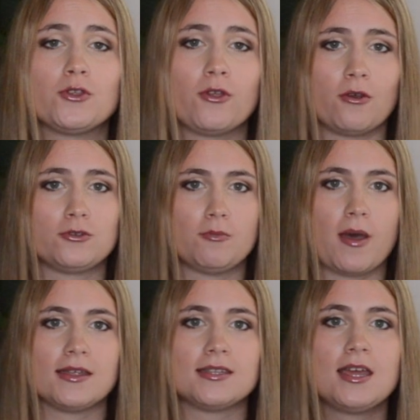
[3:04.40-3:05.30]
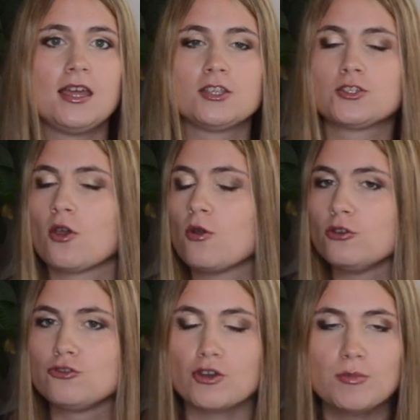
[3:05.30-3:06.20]
you go to bed. So
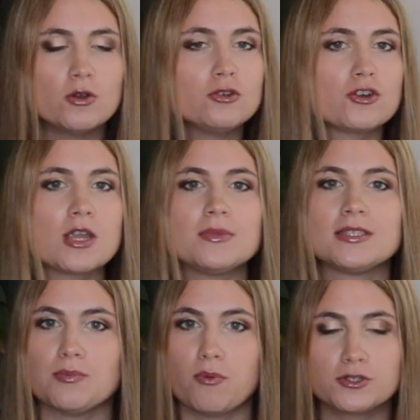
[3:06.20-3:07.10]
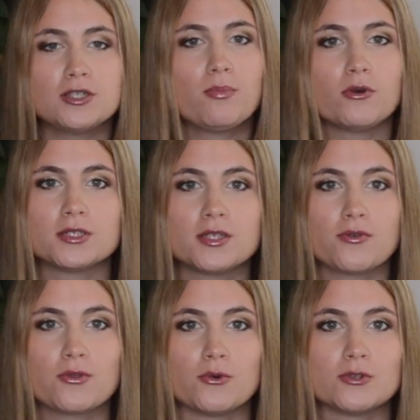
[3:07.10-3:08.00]
dream your dreams, deposit positive
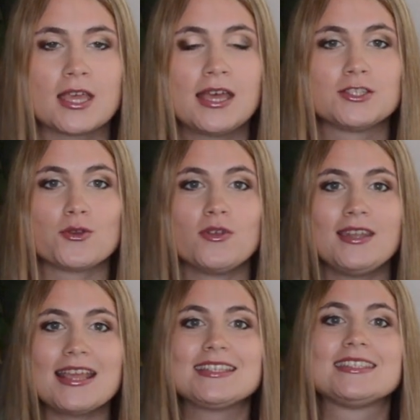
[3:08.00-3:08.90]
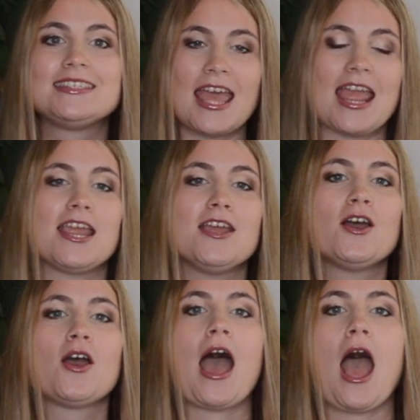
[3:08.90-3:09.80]
thoughts, so the next day
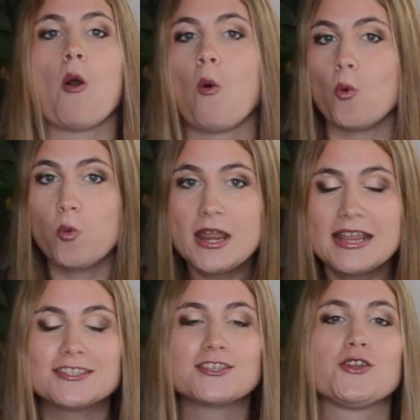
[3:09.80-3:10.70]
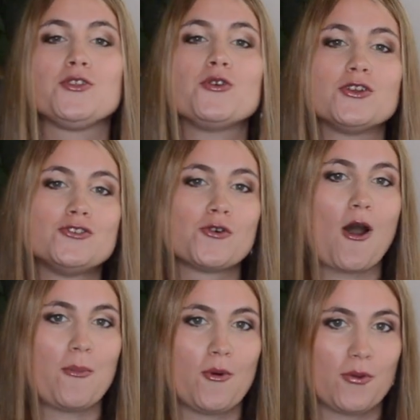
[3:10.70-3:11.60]
or weeks you can draw
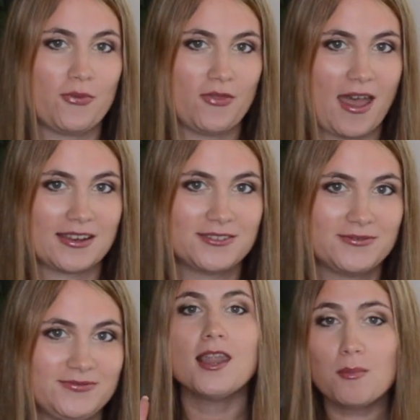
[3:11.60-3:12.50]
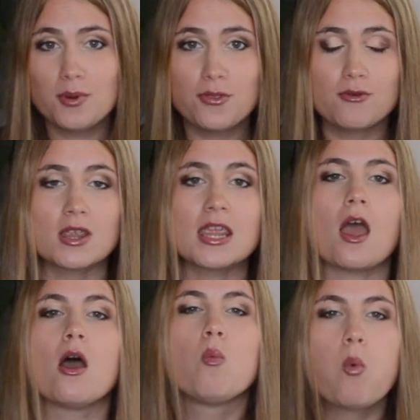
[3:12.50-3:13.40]
upon that. Number three,
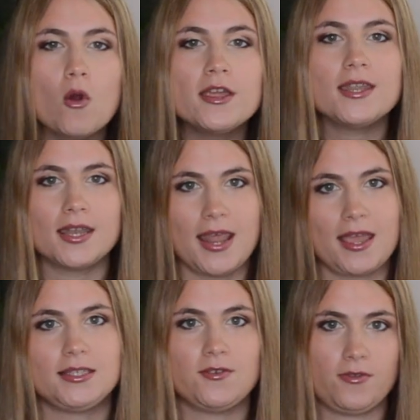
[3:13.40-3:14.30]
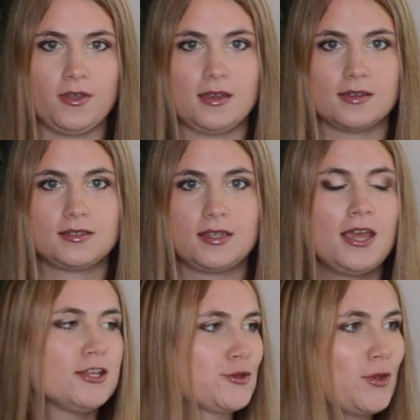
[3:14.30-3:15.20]
avoid negative thinkers.
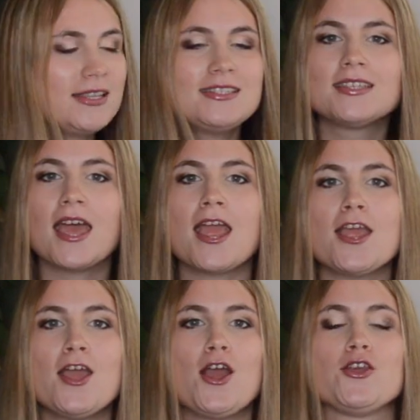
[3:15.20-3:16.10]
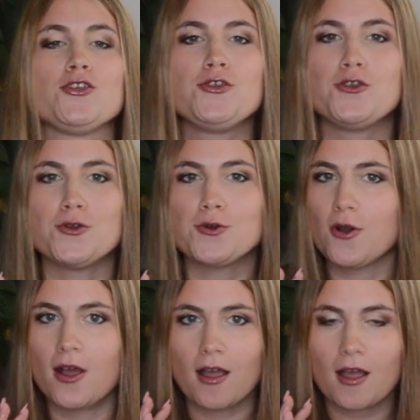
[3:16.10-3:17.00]
So let's say you